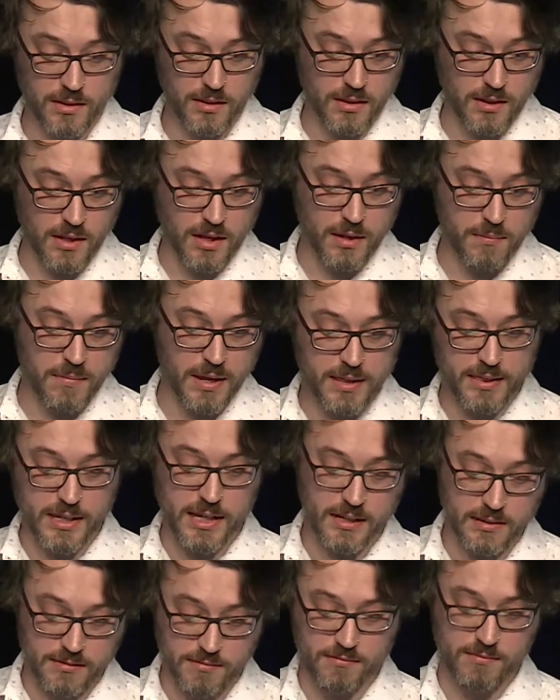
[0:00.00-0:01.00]
And
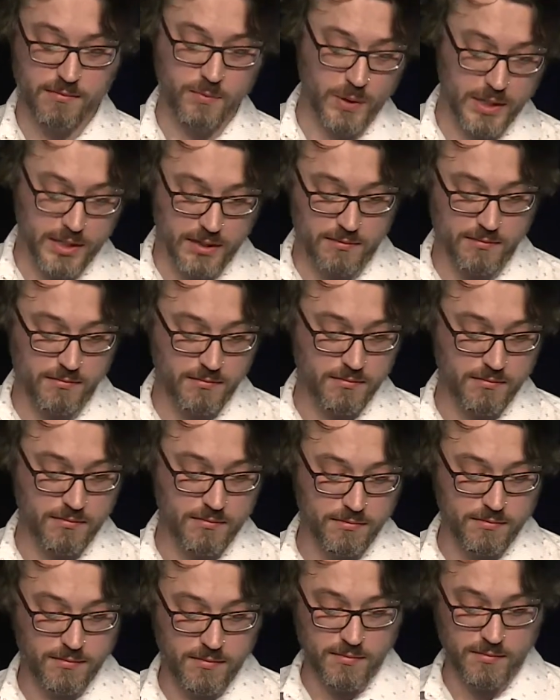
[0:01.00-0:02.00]
then we can,
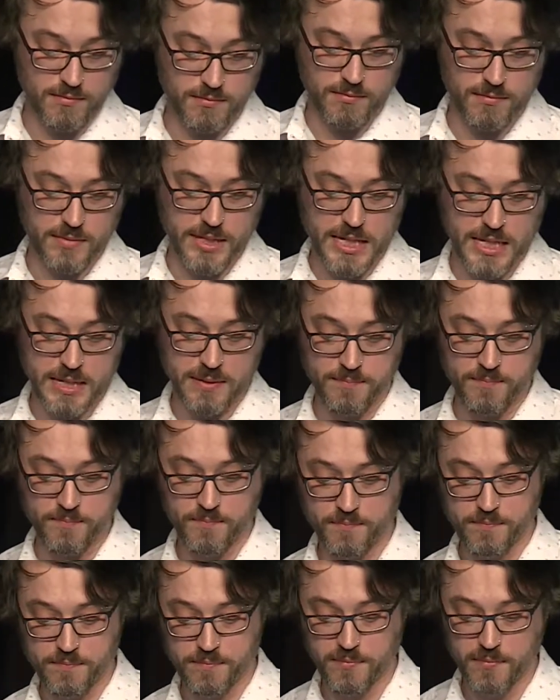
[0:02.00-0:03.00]
and
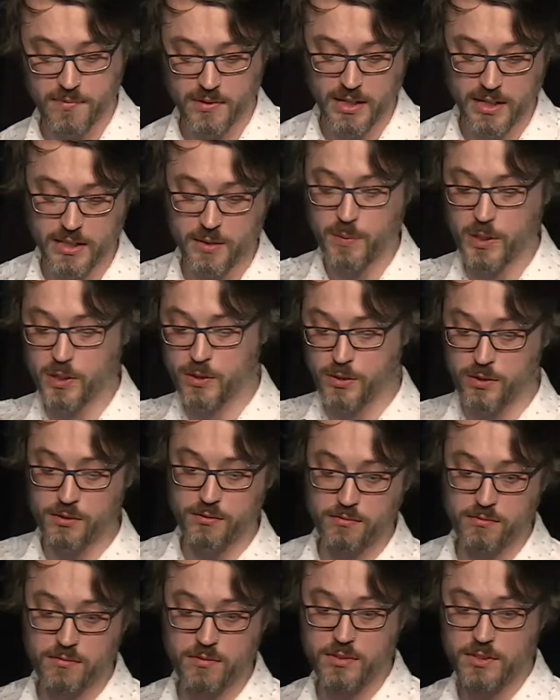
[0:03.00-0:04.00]
then we're
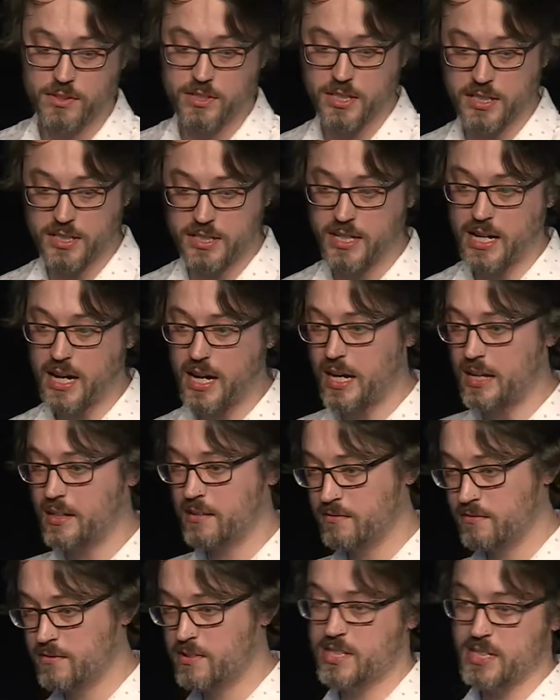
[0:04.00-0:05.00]
good to
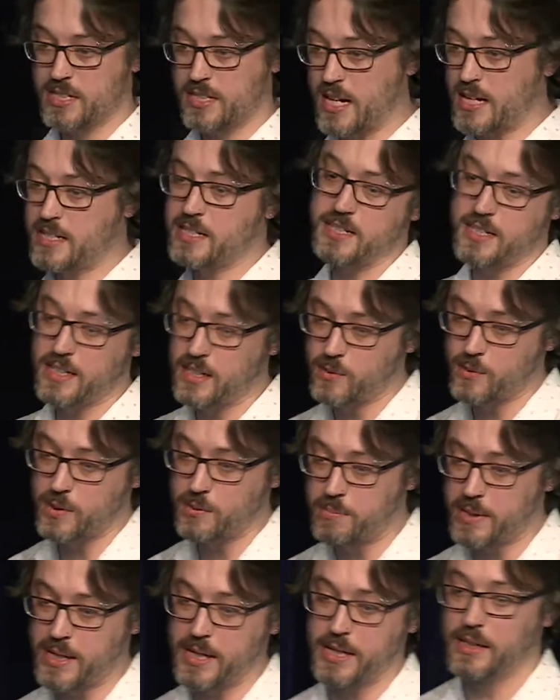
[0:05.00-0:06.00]
start to start to tinker
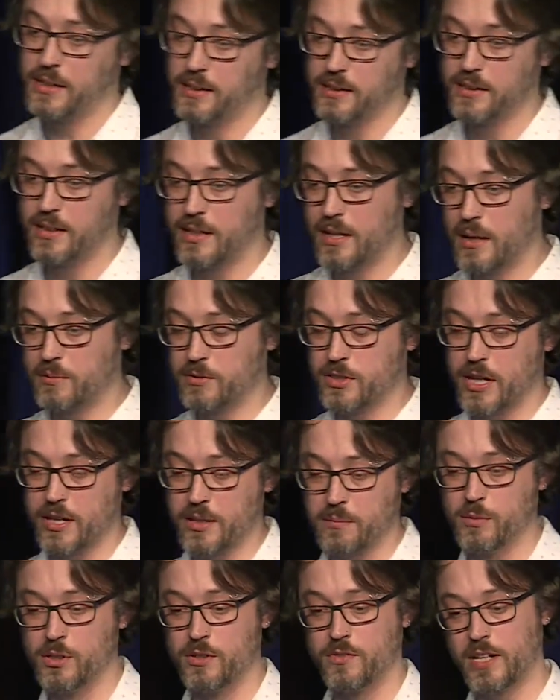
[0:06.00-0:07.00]
with B, to
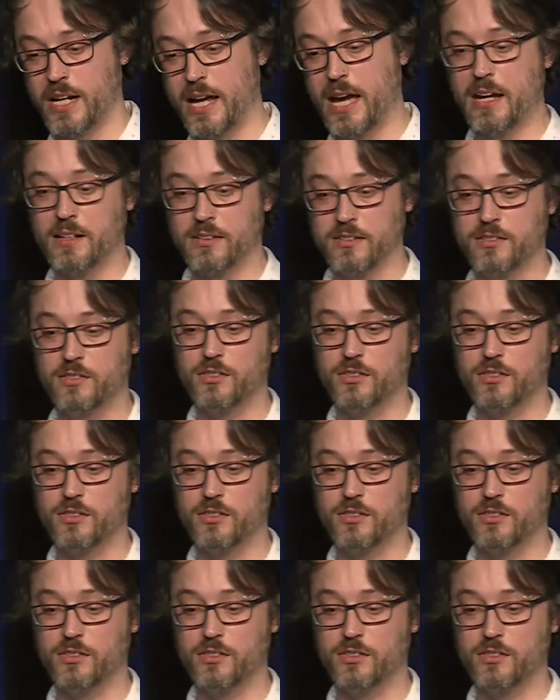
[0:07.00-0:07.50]
either move it out